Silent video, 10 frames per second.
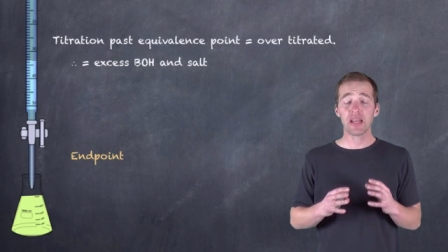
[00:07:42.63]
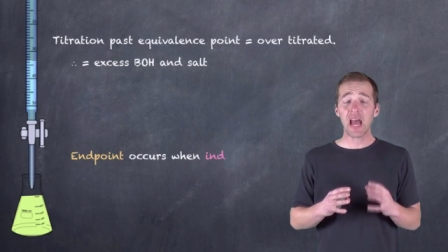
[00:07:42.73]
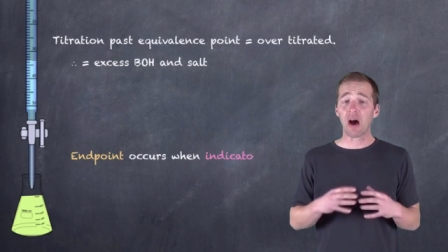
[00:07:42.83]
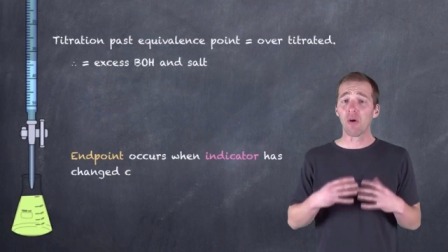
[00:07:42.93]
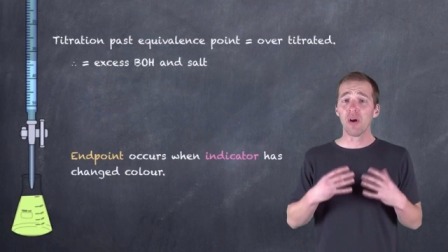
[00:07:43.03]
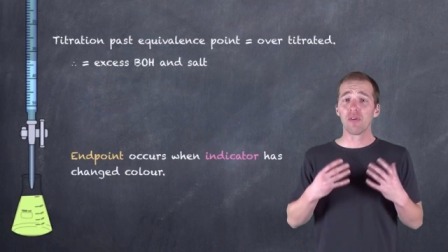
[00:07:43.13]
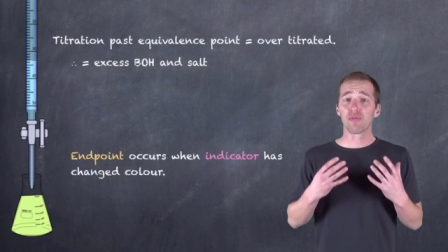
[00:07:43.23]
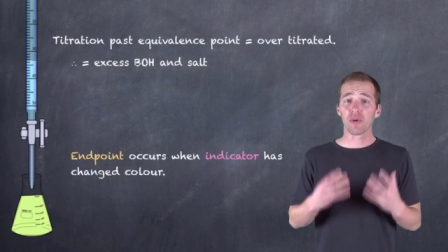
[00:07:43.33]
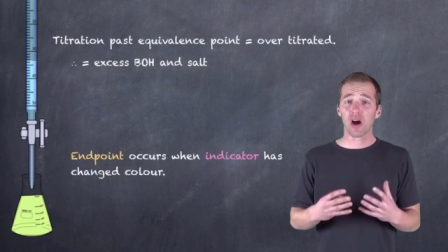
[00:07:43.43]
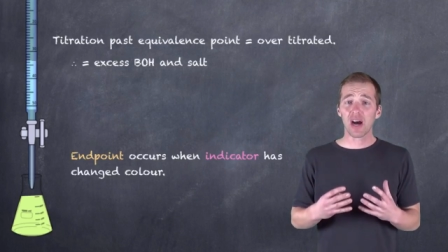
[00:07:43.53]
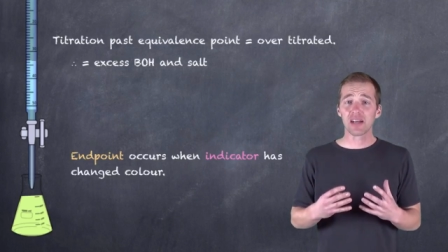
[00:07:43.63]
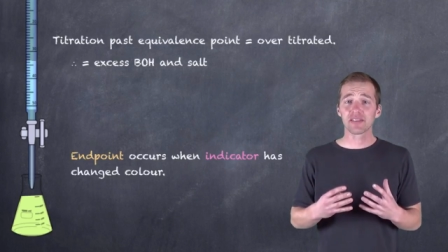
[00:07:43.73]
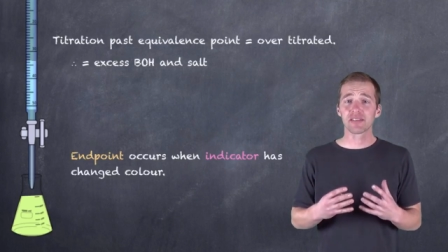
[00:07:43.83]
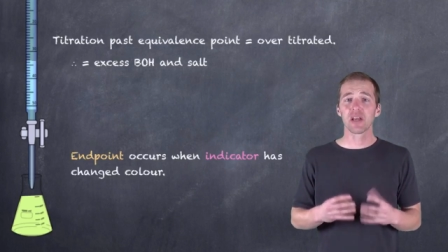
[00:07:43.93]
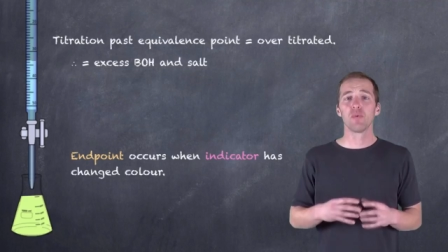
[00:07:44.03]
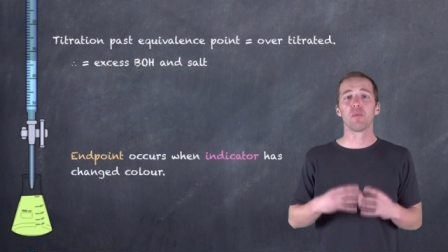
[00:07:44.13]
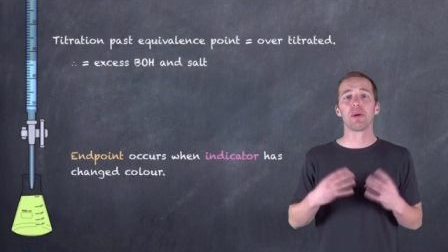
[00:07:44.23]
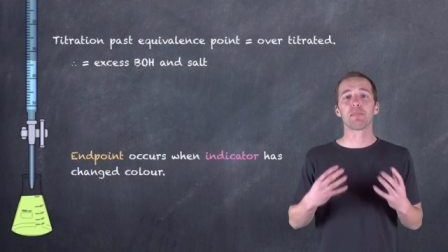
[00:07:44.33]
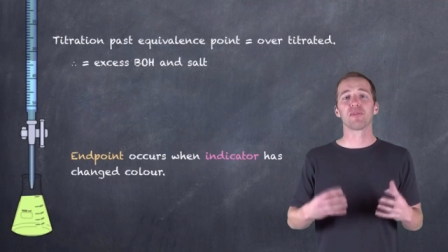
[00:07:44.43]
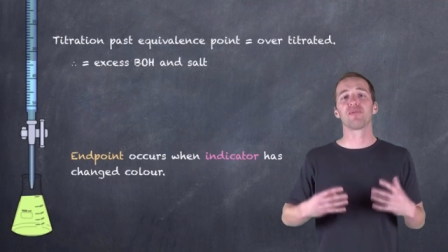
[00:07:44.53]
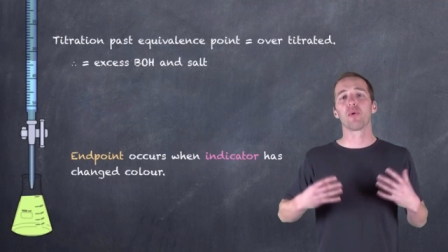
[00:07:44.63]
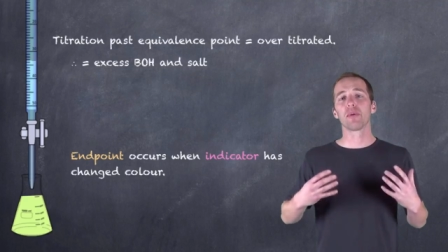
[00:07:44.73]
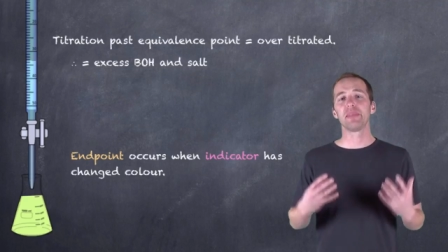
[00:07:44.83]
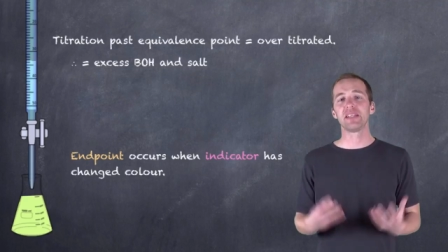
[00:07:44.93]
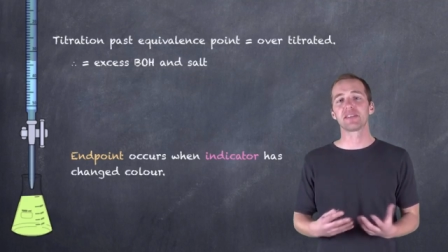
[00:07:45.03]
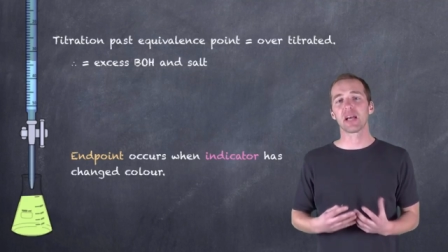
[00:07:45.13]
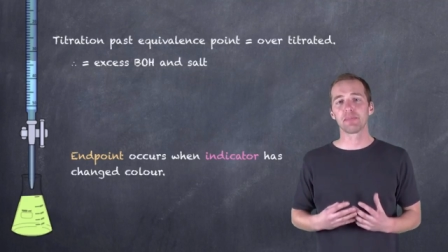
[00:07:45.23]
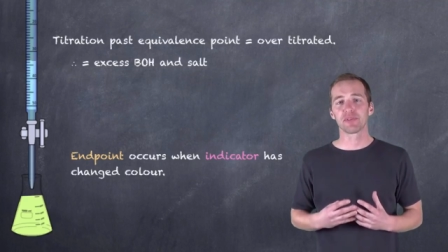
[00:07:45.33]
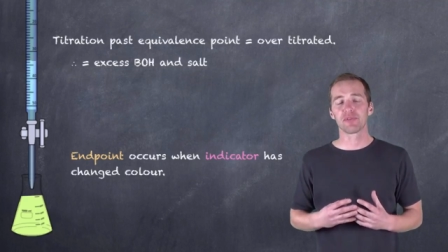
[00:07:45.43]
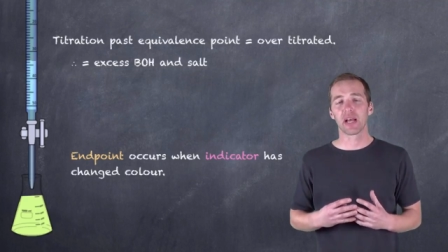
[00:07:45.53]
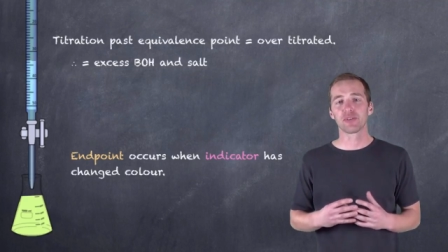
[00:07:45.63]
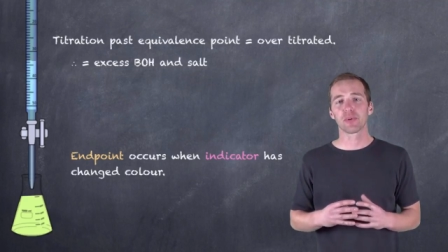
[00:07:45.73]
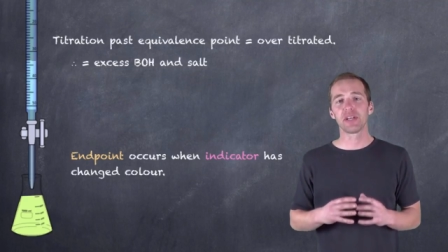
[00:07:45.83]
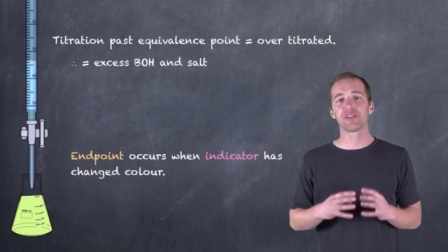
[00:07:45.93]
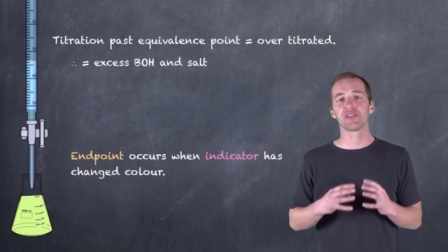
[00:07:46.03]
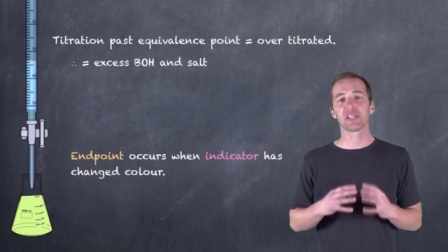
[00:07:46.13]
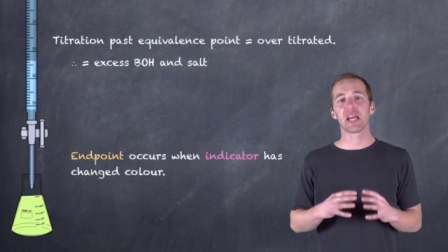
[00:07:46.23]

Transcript: Now, for us, when we perform these types of titrations,